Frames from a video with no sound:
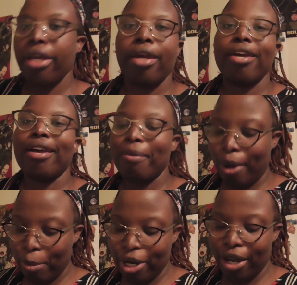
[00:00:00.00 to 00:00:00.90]
Yeah, a
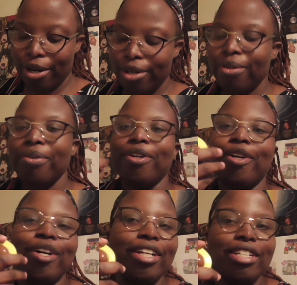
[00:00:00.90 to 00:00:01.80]
papacado.
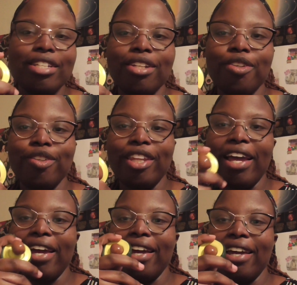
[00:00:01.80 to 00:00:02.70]
It's just a little
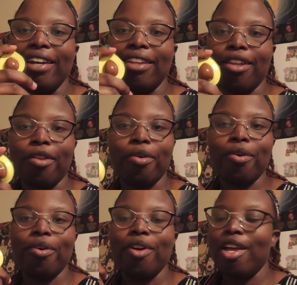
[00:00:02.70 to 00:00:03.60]
thing. And then the
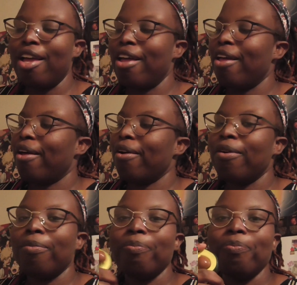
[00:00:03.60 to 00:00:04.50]
little
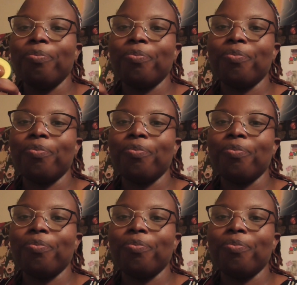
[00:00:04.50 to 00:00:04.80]
um,